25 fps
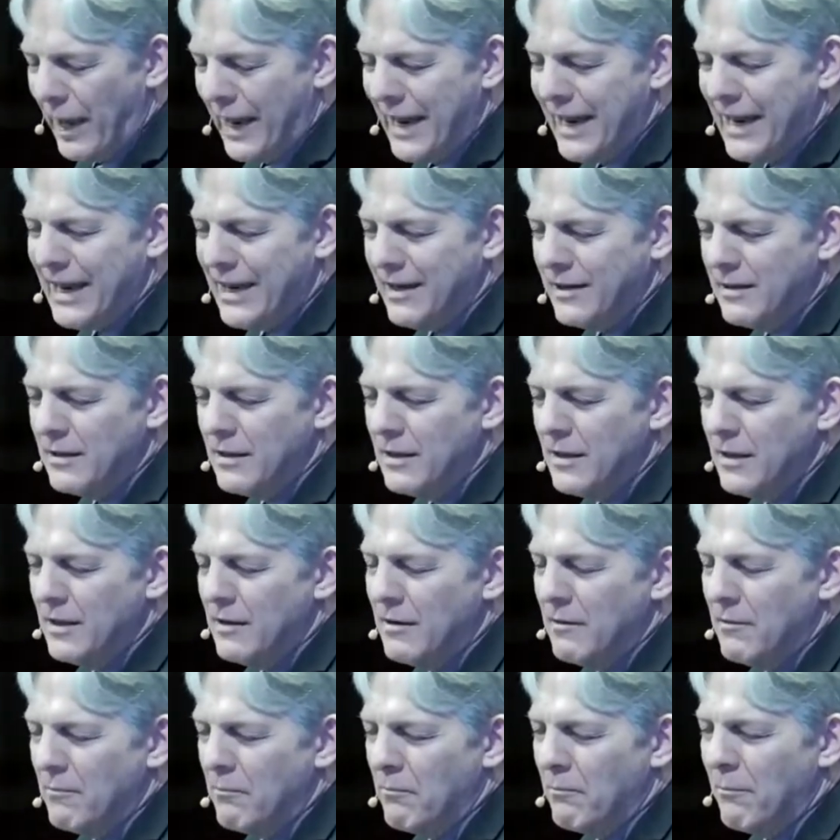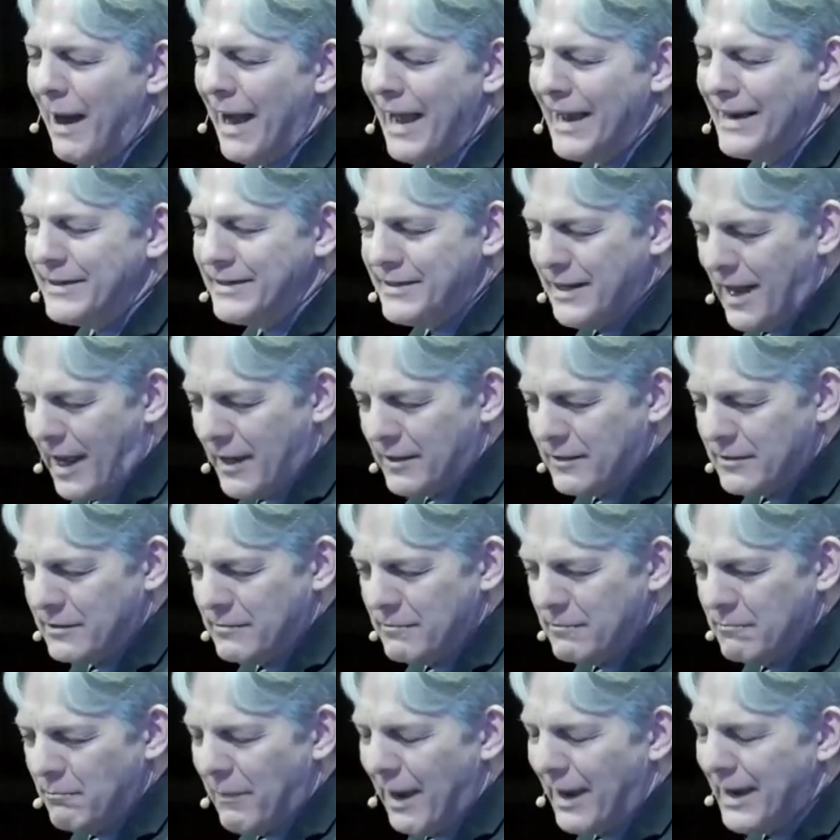paid my
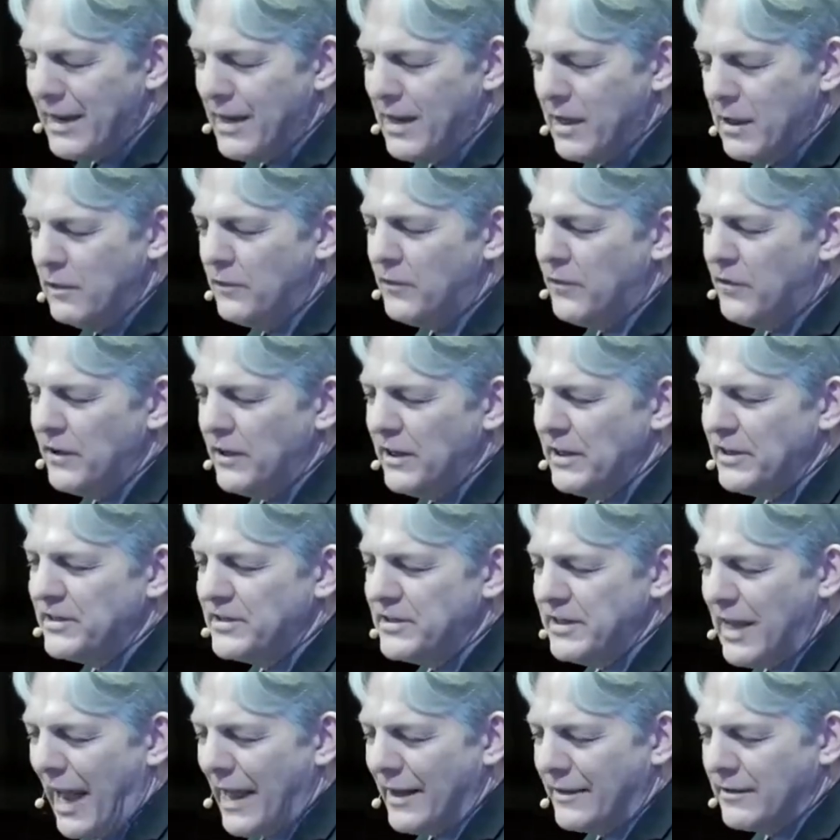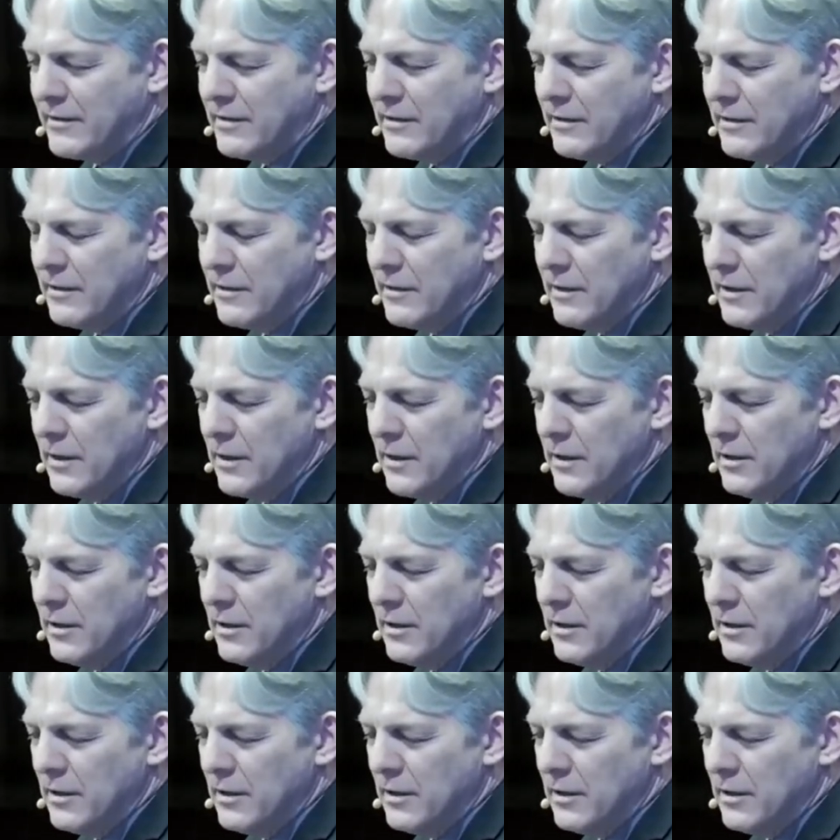debt, my infinite debt